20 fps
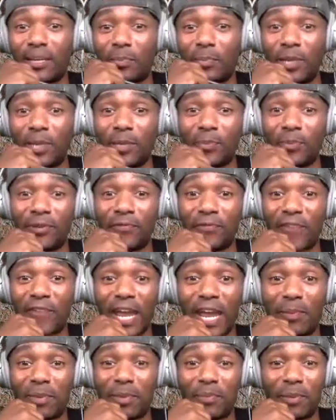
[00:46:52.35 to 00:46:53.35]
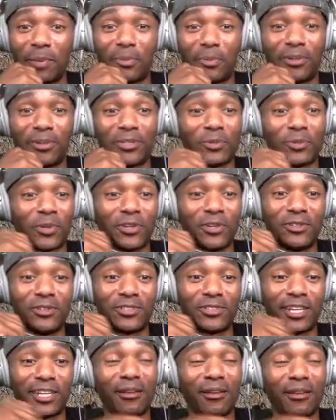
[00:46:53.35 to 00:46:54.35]
people and family members, we
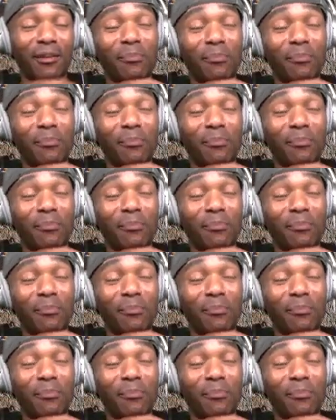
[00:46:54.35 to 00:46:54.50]
use it.